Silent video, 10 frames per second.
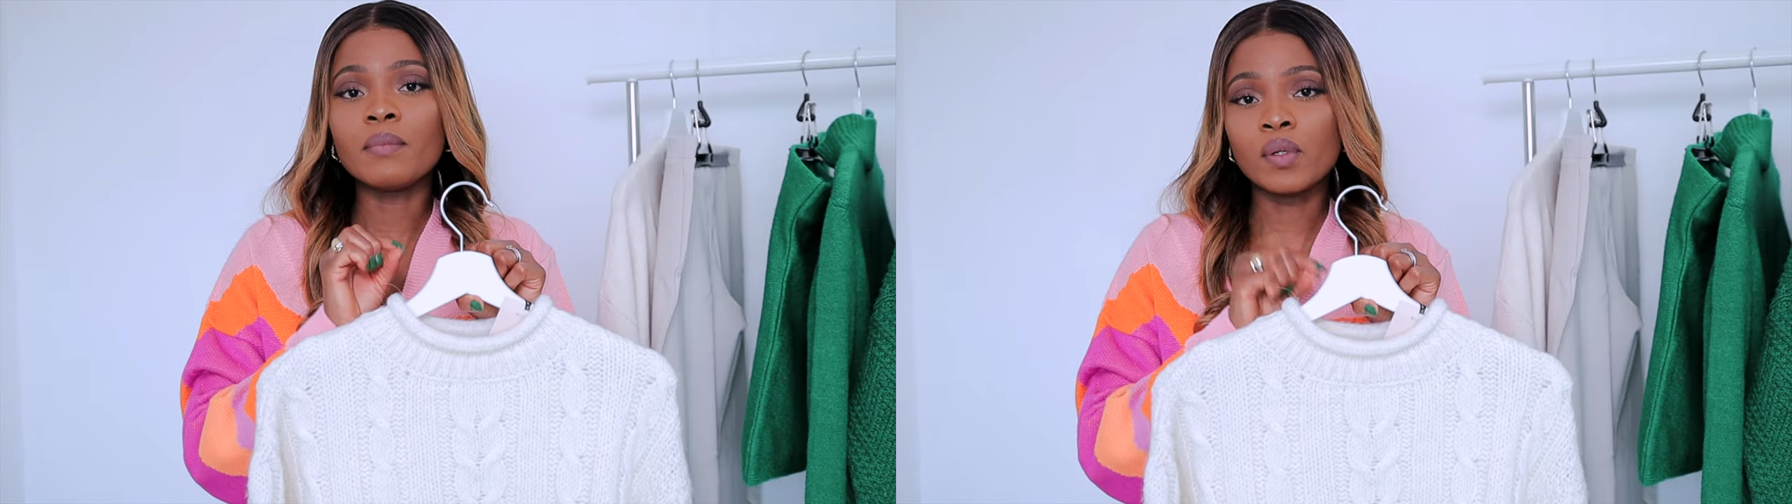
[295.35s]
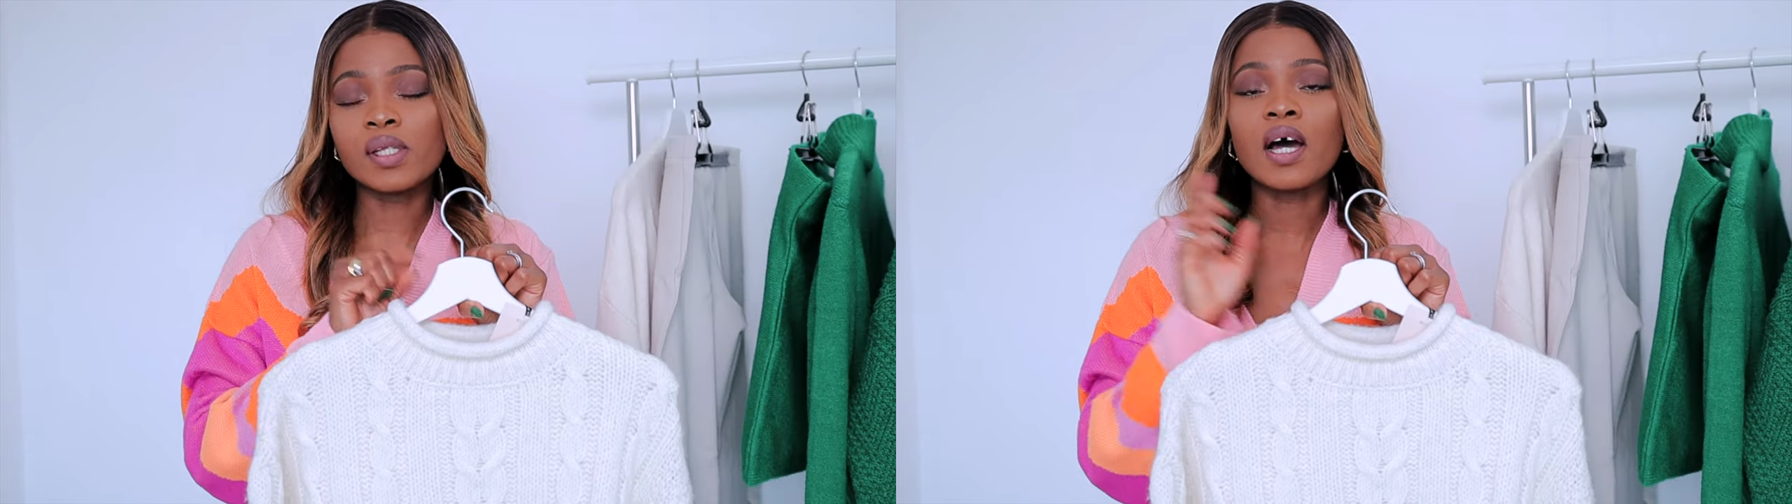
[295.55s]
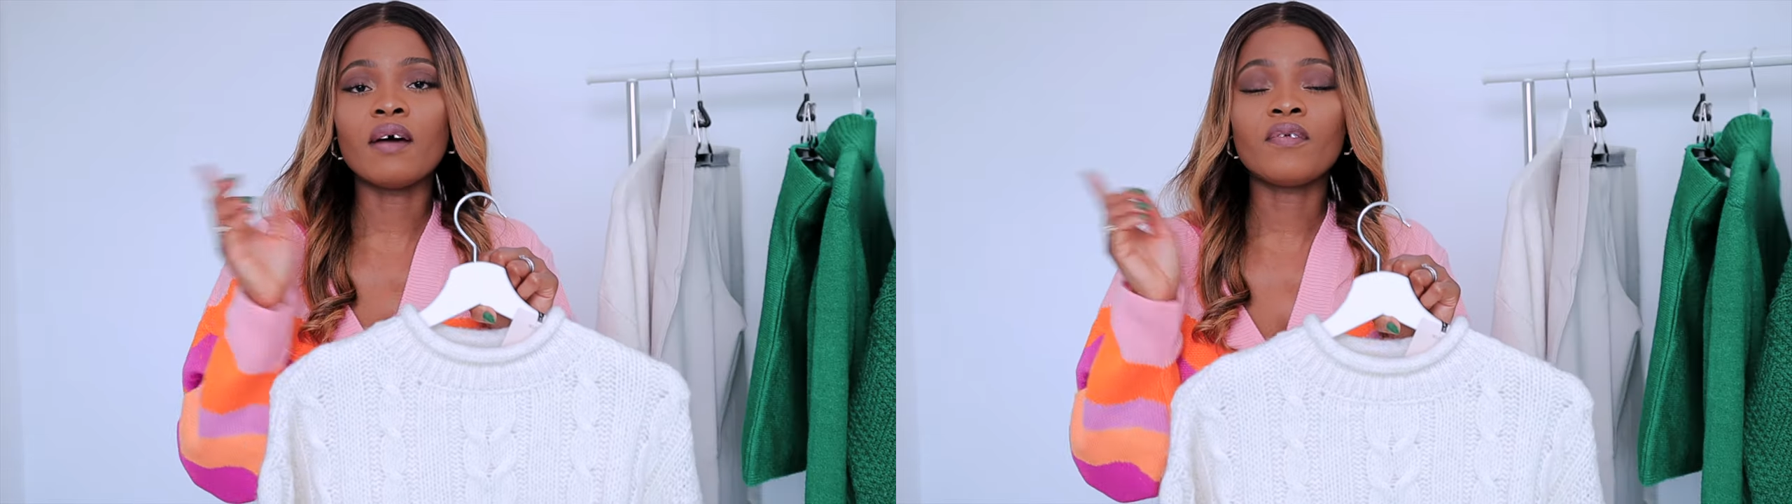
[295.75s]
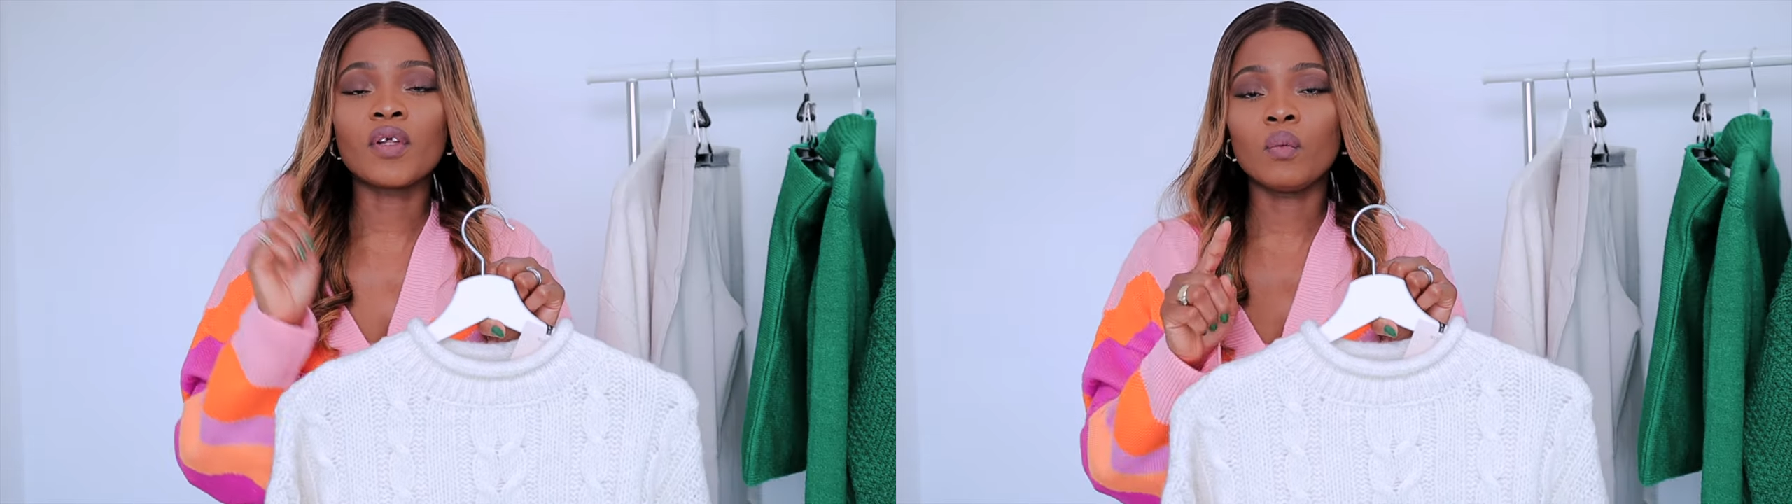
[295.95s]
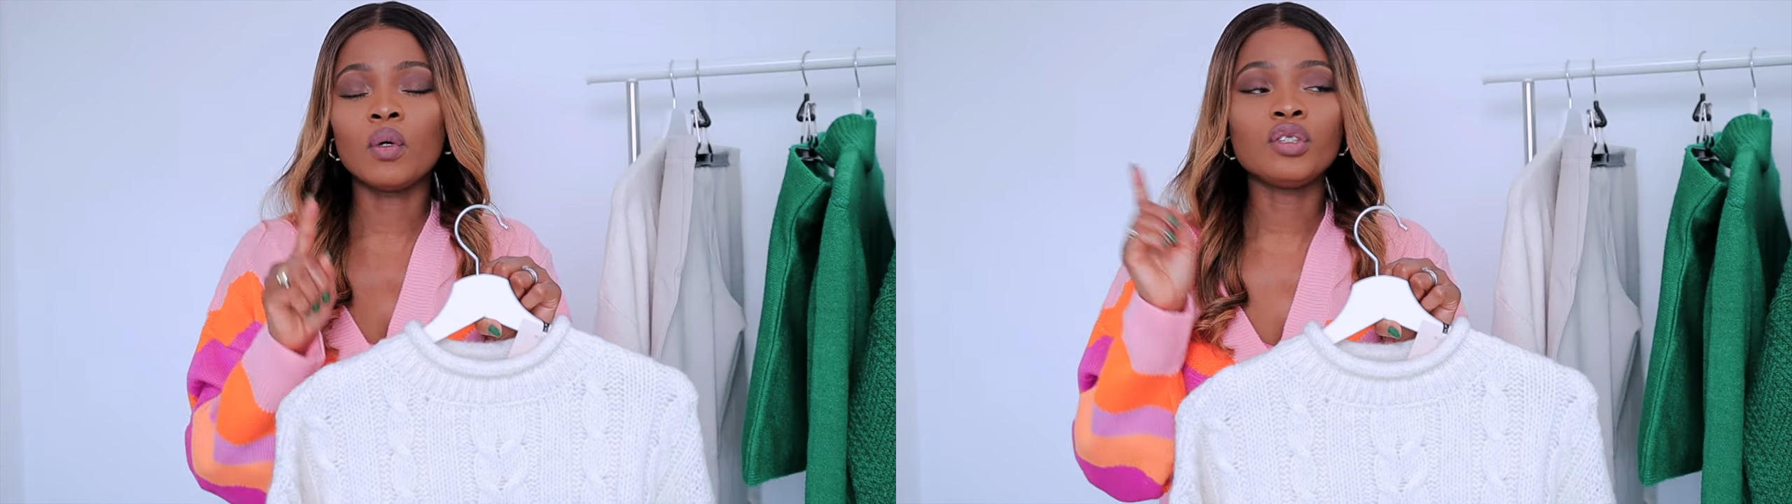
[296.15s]
must-have for
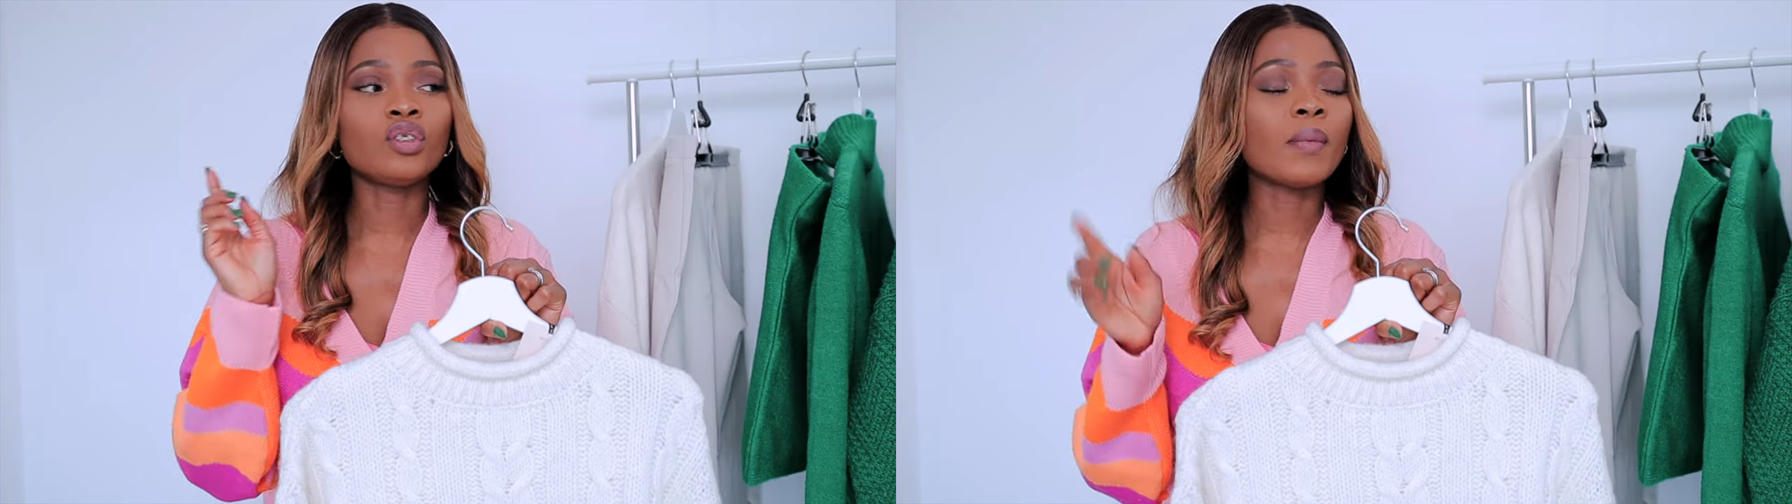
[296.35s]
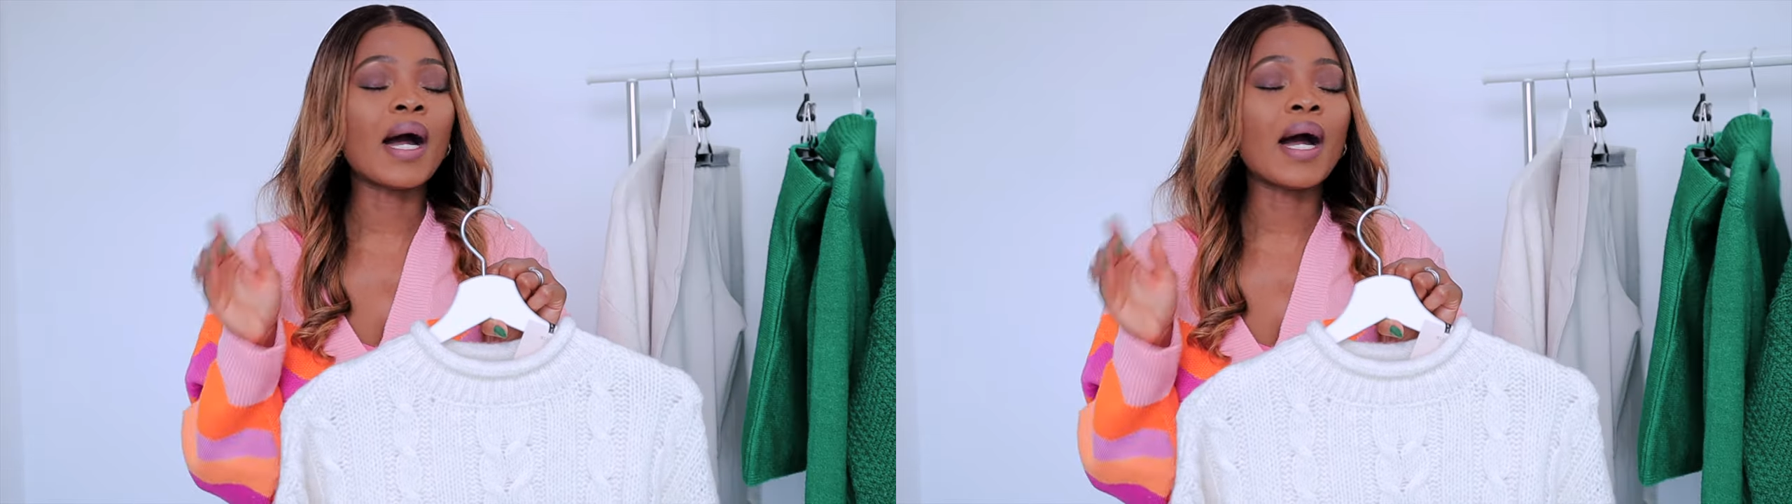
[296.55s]
your wardrobe.